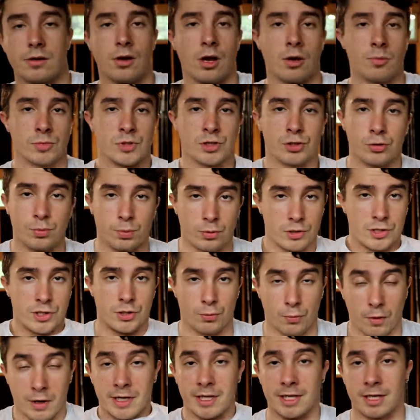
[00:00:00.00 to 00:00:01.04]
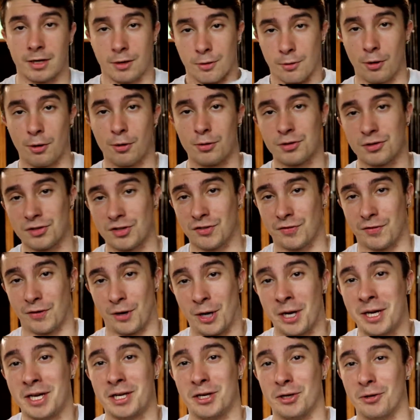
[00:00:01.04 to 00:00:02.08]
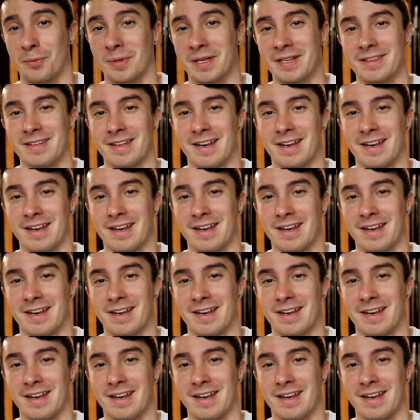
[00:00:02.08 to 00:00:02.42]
Now, I'm super sweaty and gross. It's very humid